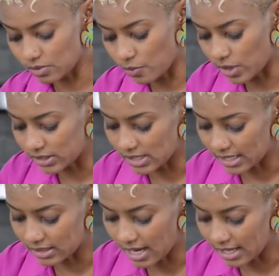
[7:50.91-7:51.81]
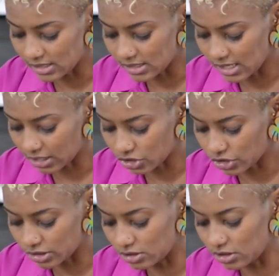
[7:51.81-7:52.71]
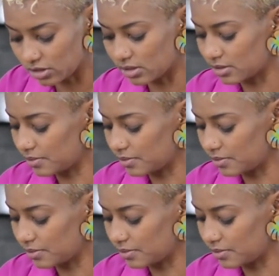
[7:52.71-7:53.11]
We want that nice textured look.